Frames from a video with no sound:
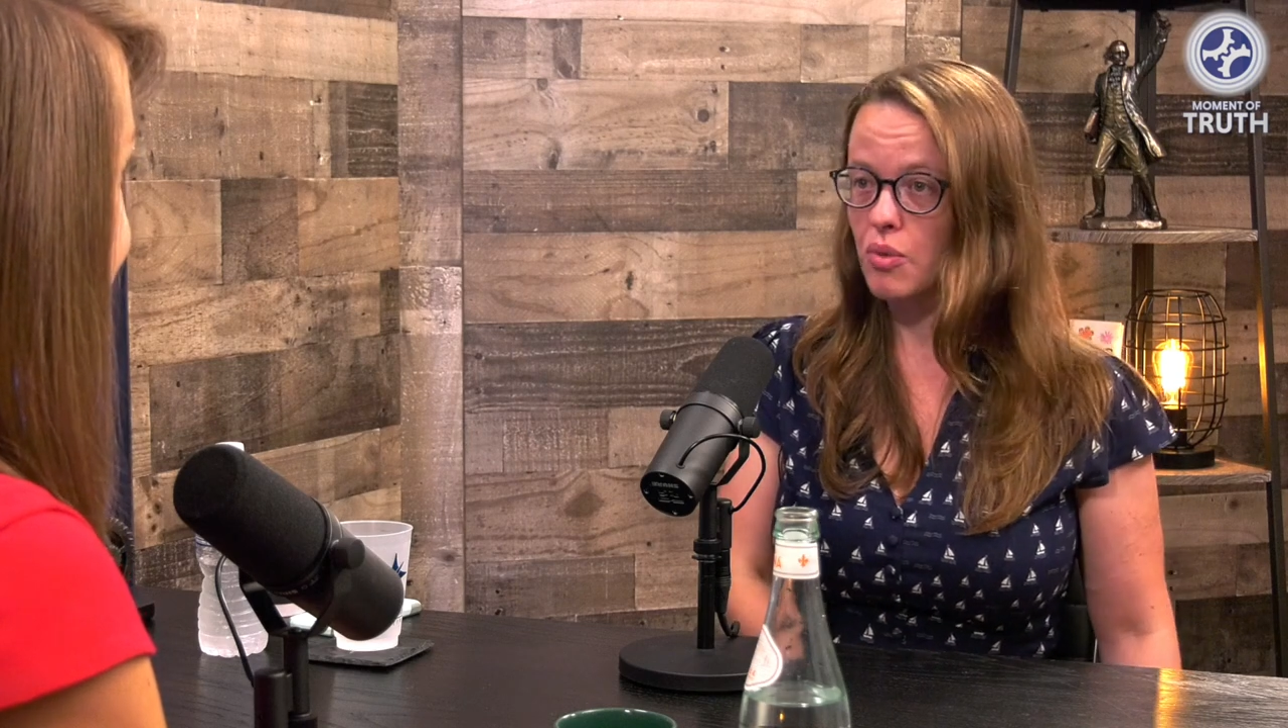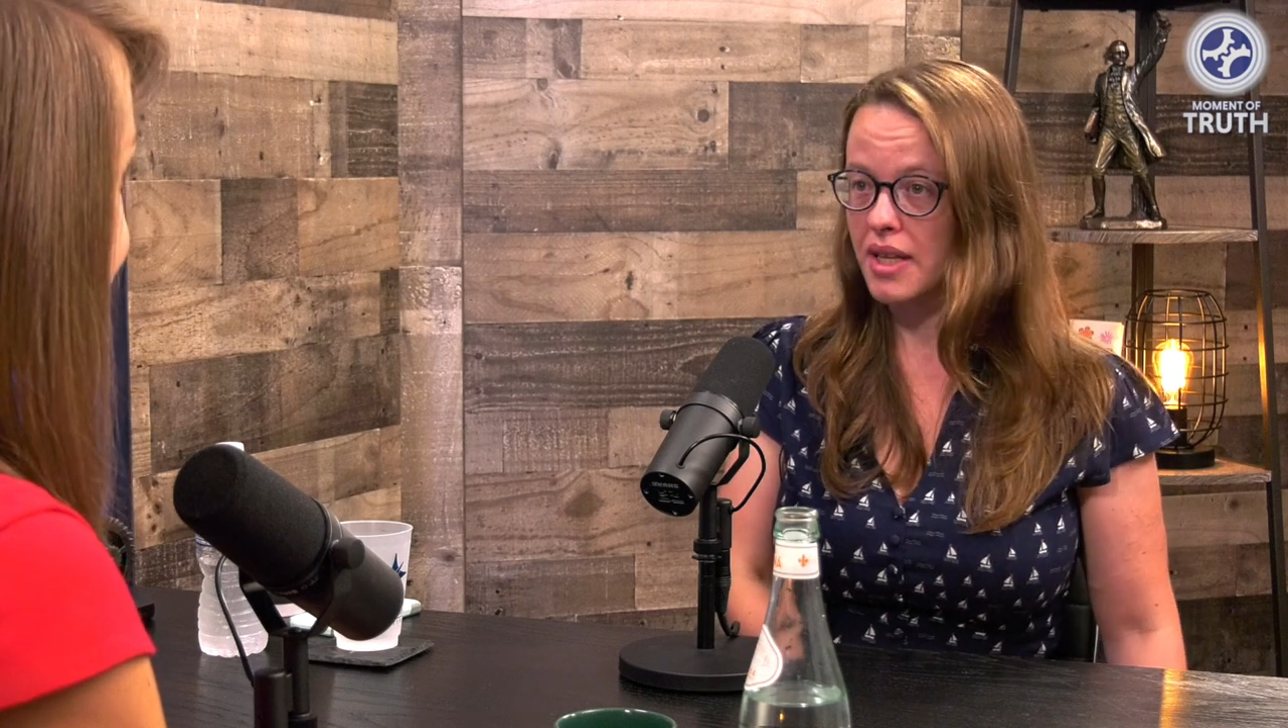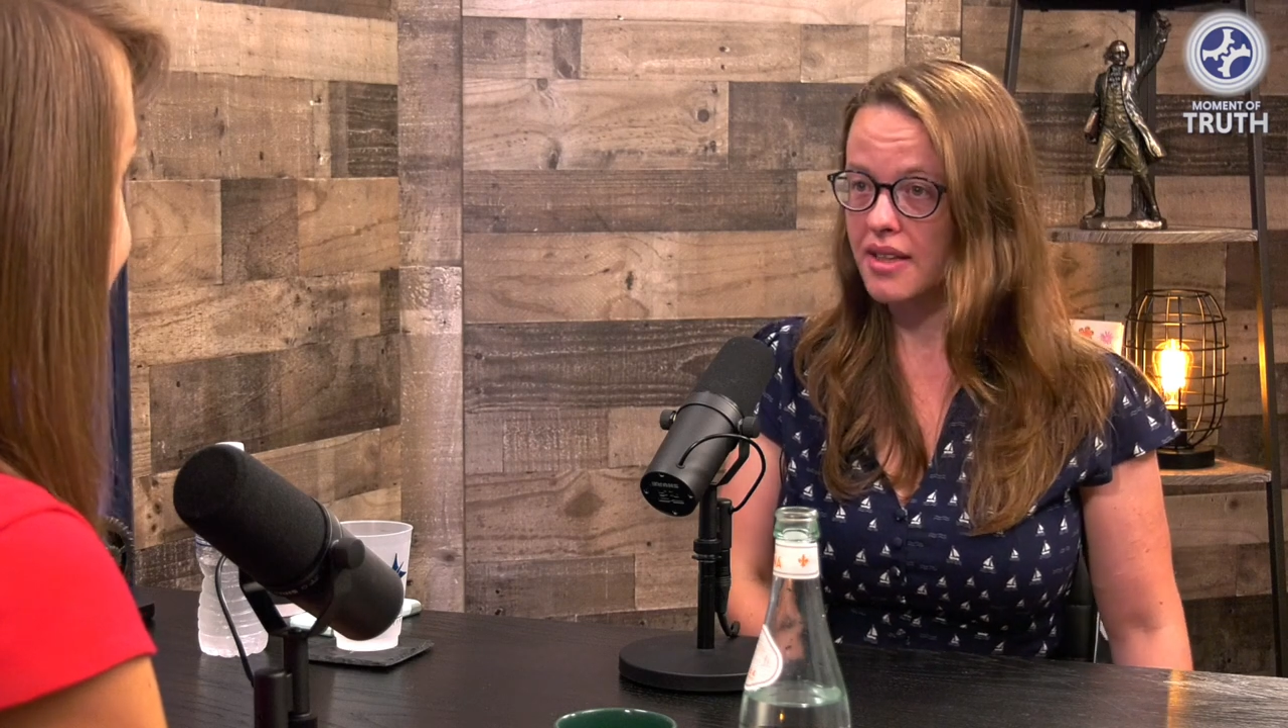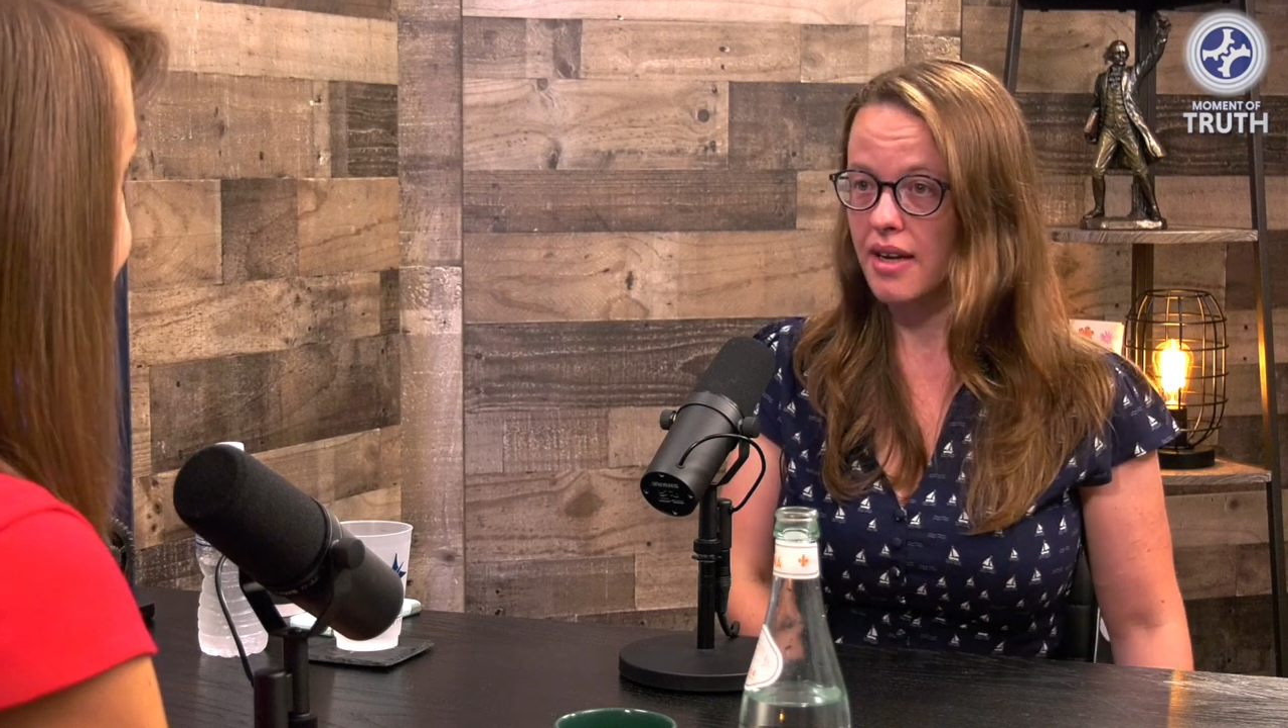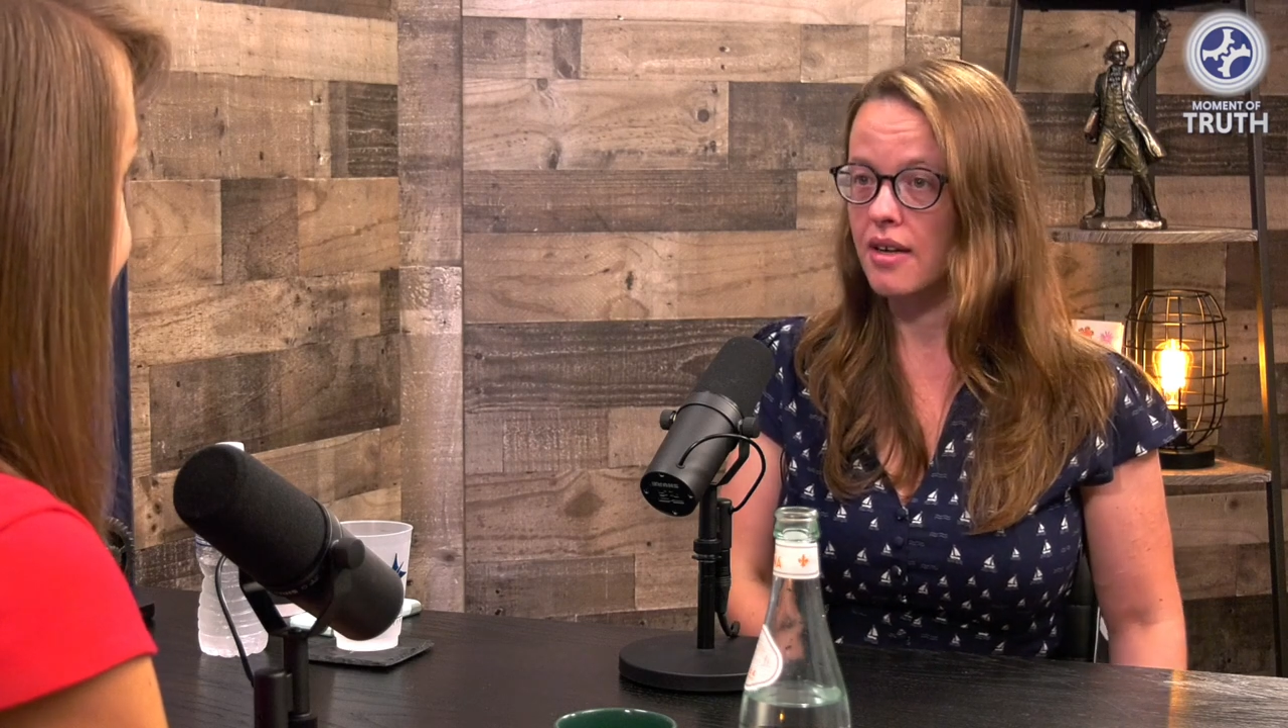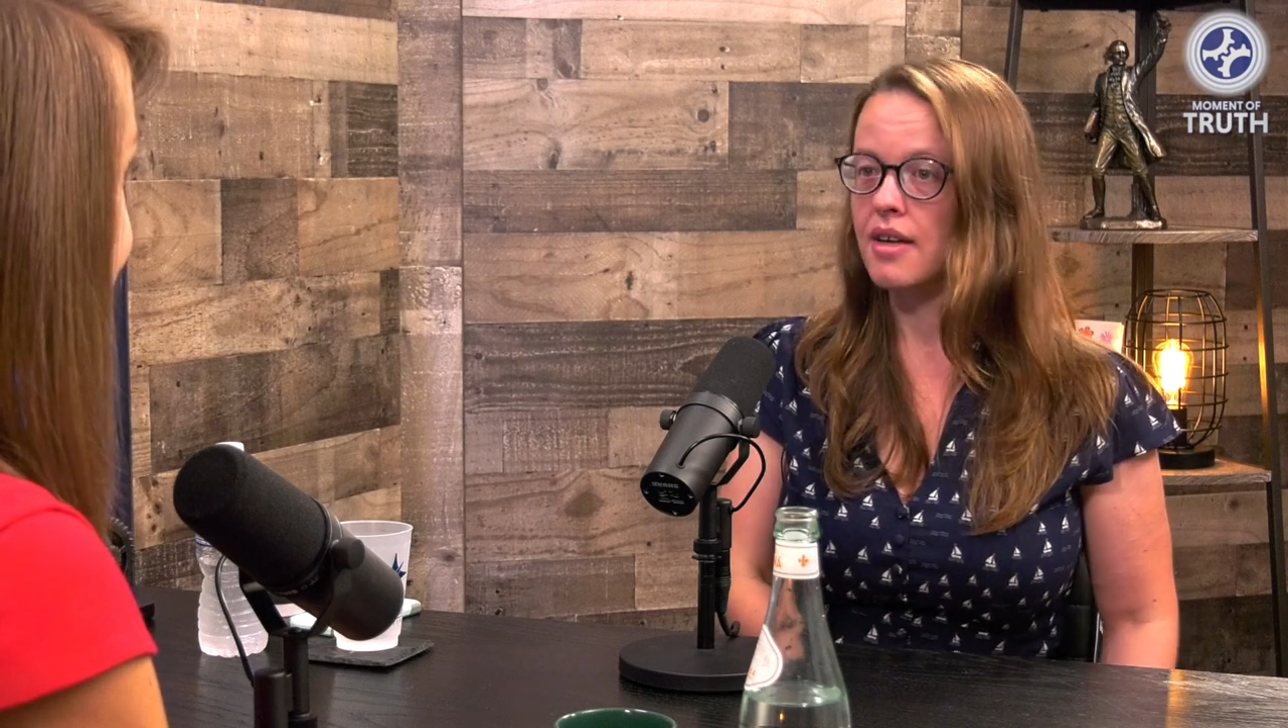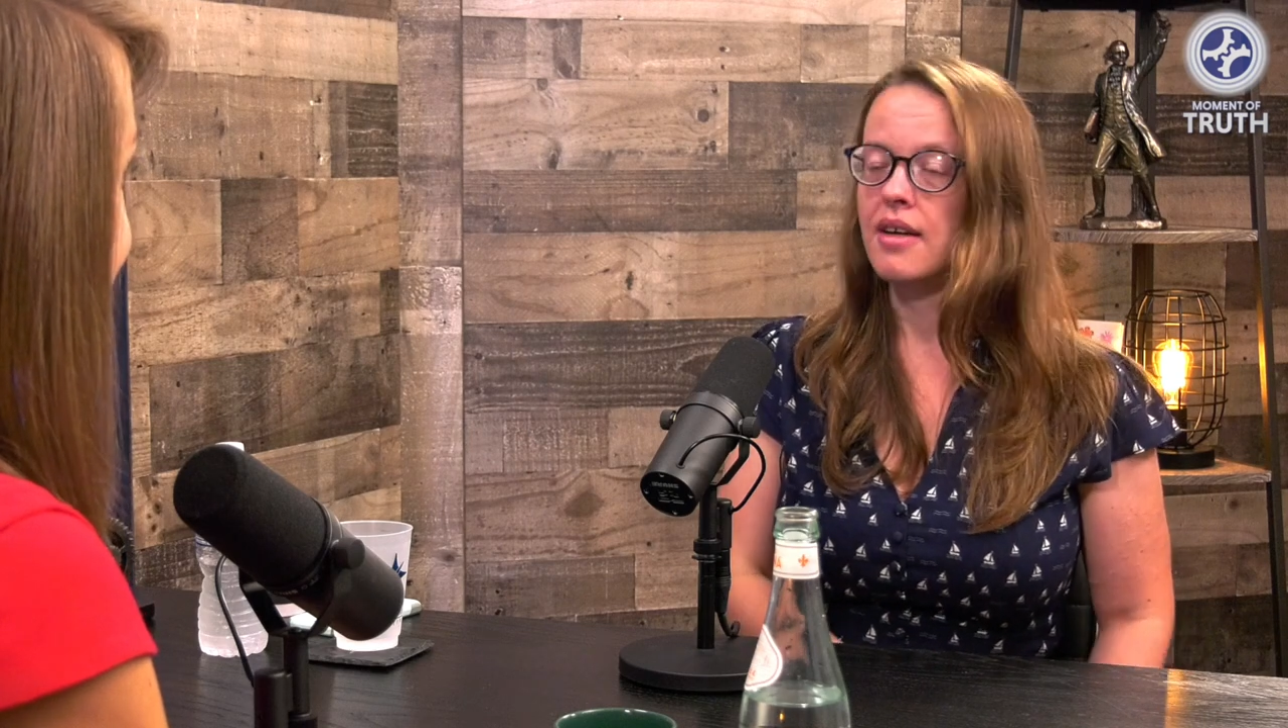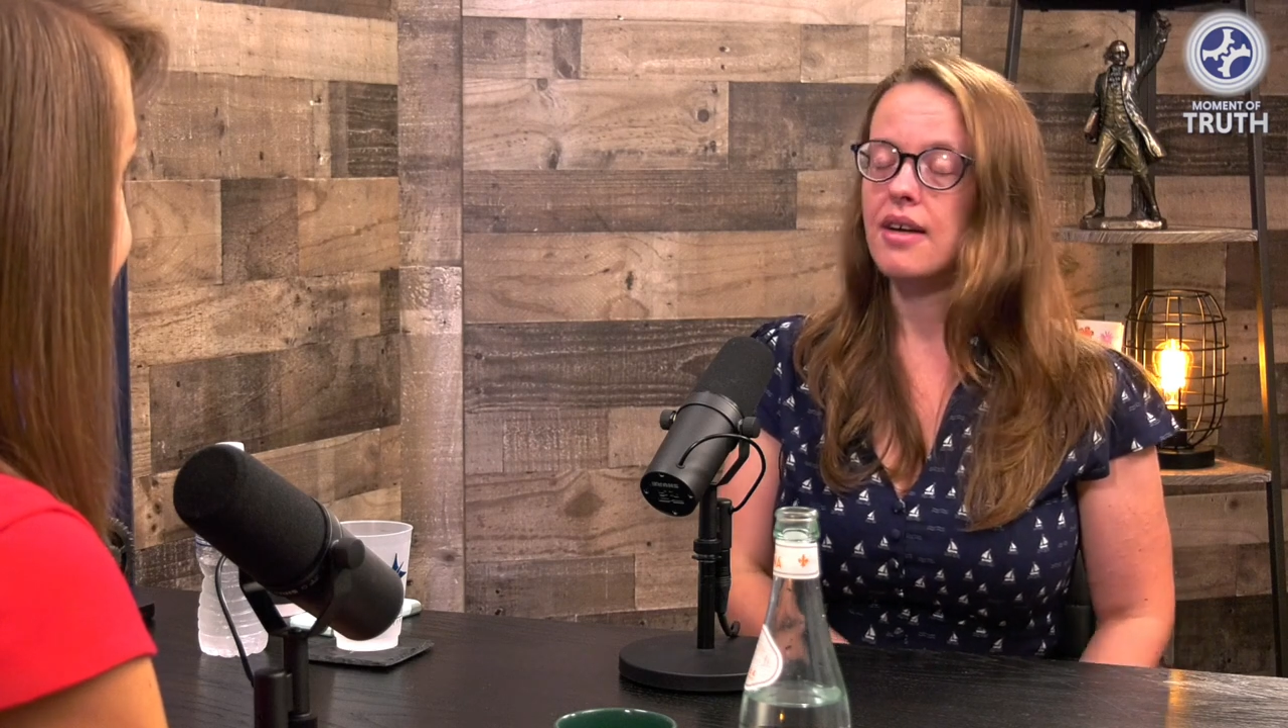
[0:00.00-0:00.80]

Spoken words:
went there.